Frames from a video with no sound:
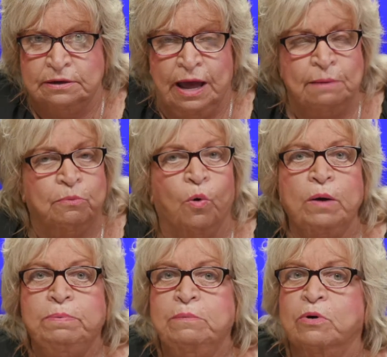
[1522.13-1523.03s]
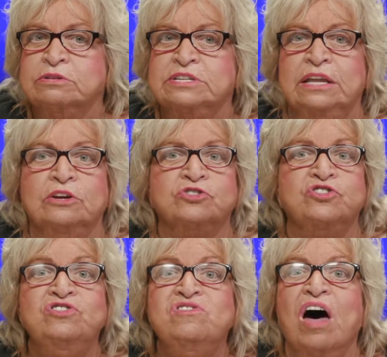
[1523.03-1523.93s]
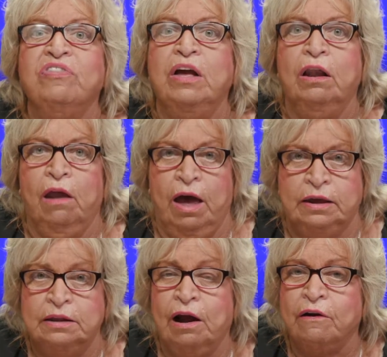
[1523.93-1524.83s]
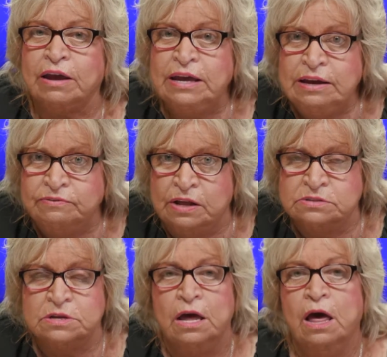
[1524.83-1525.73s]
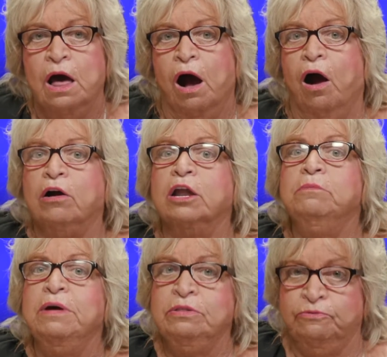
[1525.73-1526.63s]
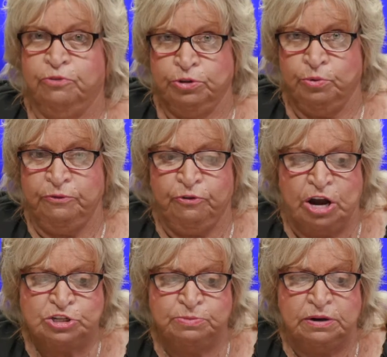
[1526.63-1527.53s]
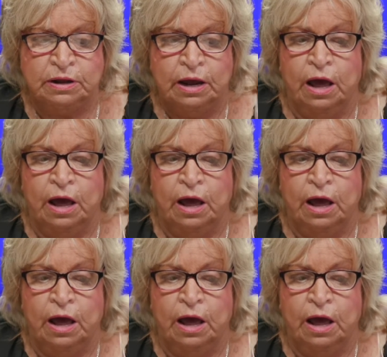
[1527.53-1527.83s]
And boy, people have said there's nothing like it. Our evenings are going to be for the refreshment.